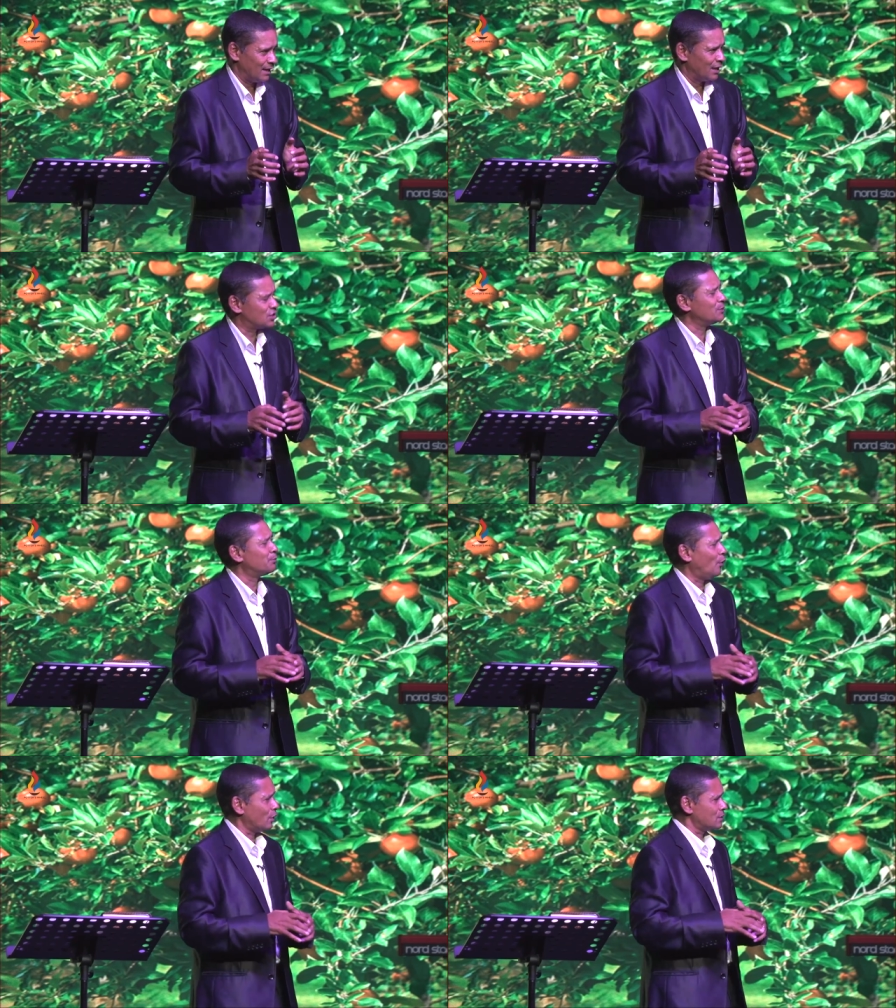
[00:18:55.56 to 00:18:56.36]
It's
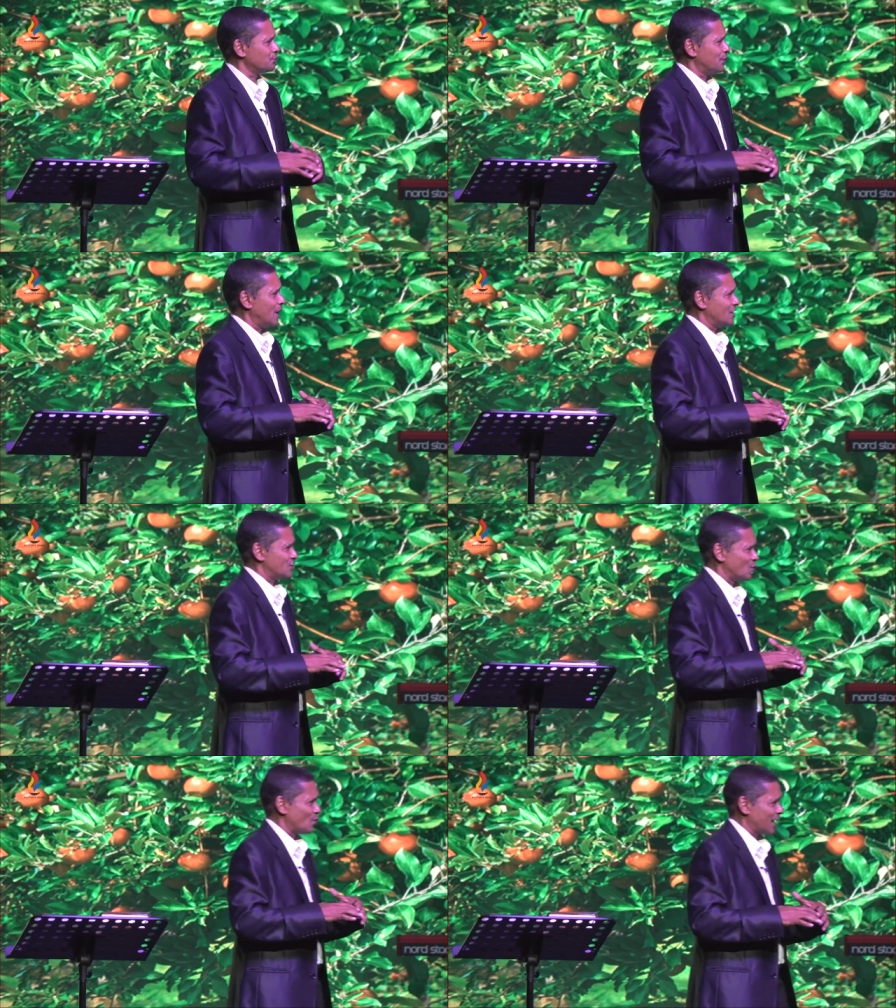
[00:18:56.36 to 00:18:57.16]
important for us
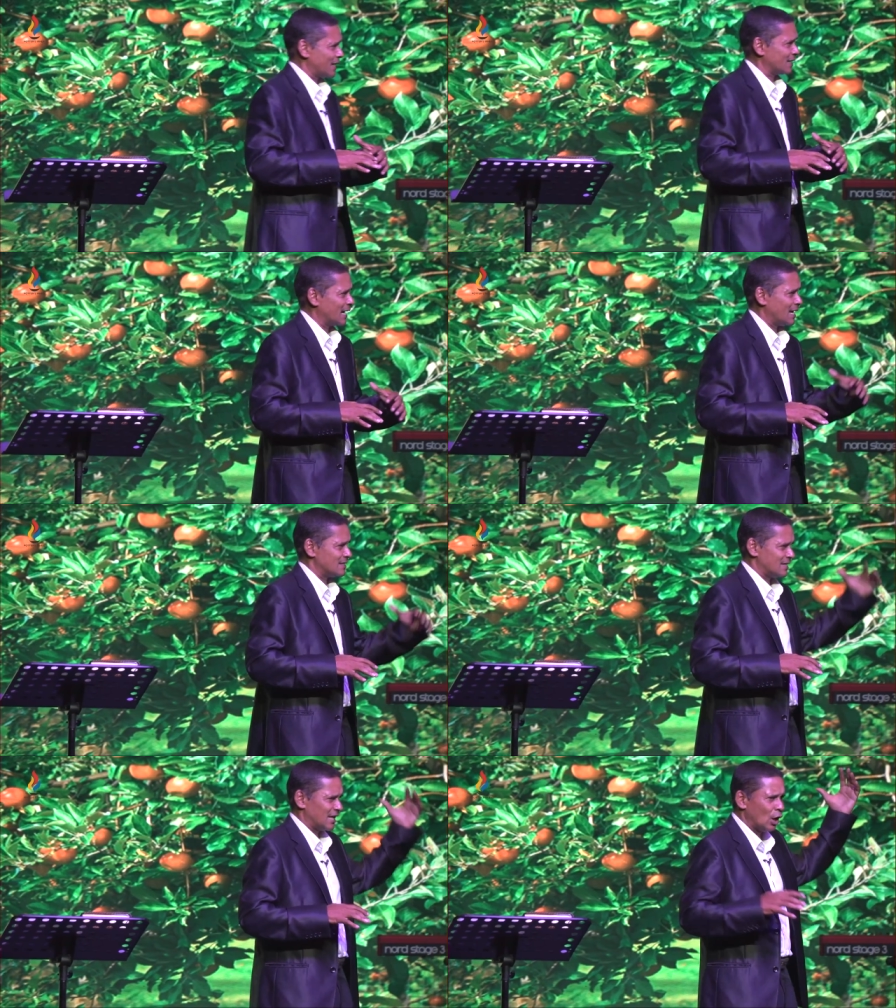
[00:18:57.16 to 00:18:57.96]
to
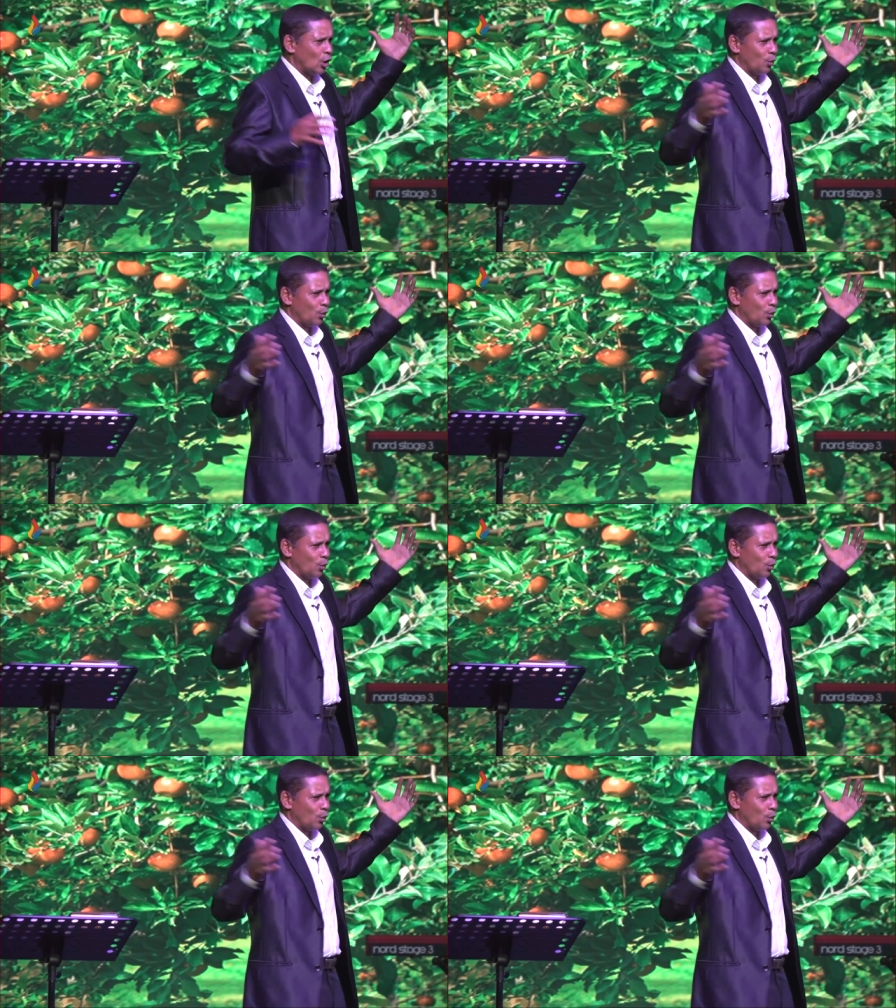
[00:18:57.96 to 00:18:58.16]
recognize that